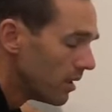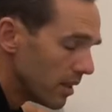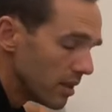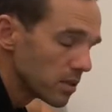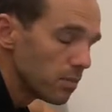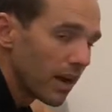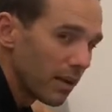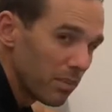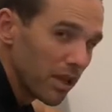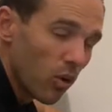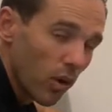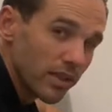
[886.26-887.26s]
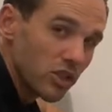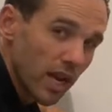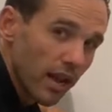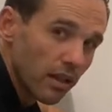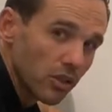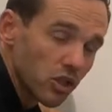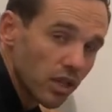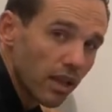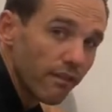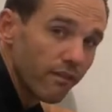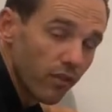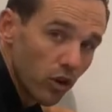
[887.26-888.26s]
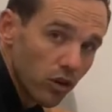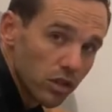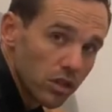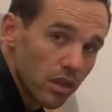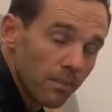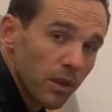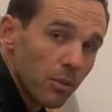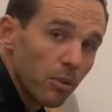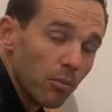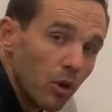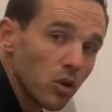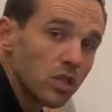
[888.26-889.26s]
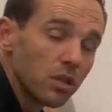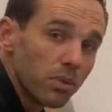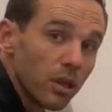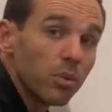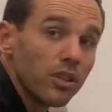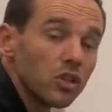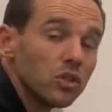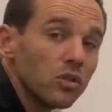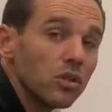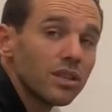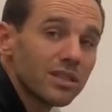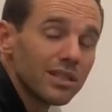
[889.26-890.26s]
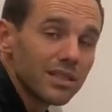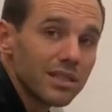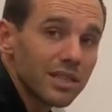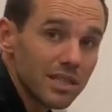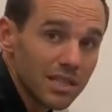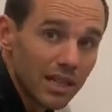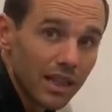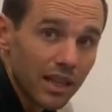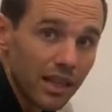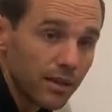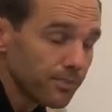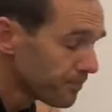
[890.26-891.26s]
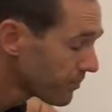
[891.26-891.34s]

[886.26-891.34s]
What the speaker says: This might be quite challenging at first, but most of the people that do this consistently